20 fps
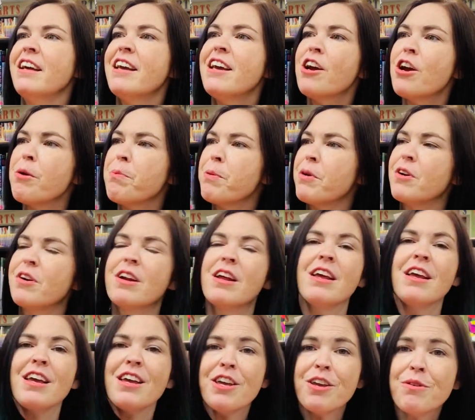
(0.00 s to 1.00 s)
Gerbert,
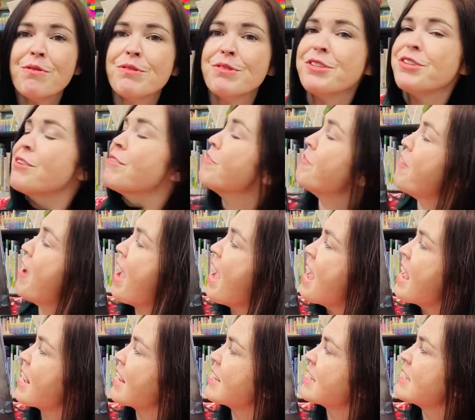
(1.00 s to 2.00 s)
use your
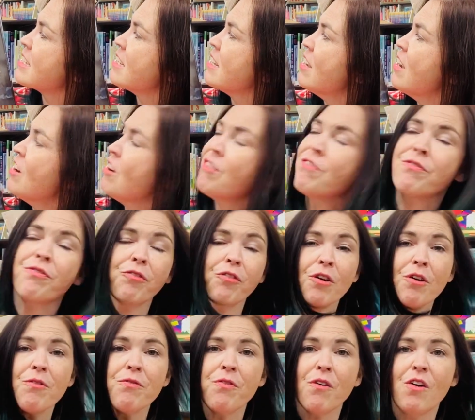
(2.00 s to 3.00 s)
fangs.
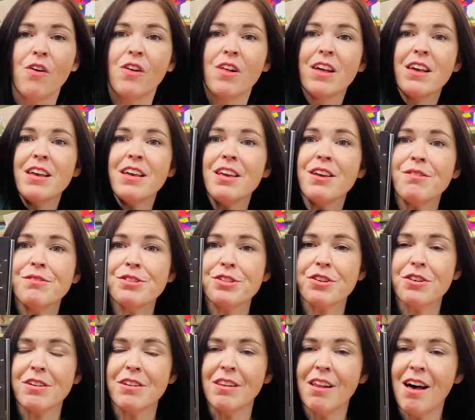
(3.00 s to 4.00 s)
Rufal, use
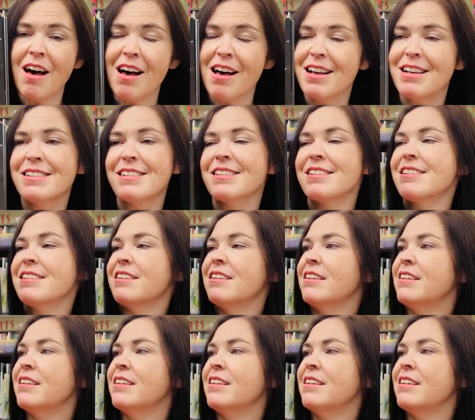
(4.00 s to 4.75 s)
your claws